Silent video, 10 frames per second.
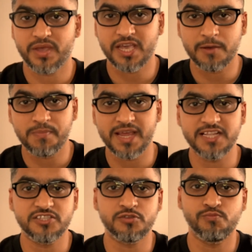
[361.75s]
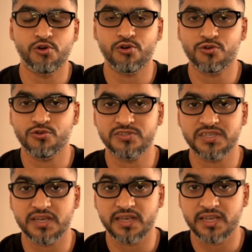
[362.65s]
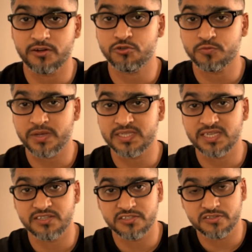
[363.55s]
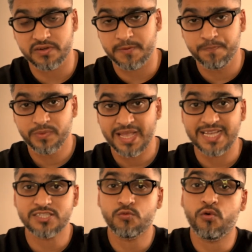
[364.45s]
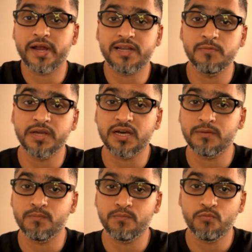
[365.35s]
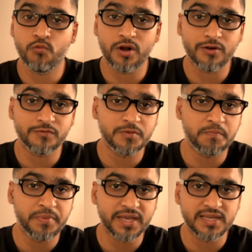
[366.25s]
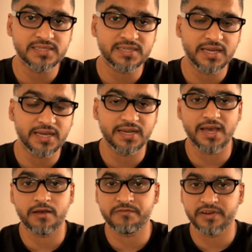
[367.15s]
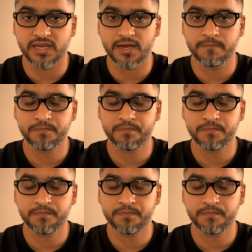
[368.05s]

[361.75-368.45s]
Airplanes, Morocco's aerospace industry has quietly become one of the biggest in Africa.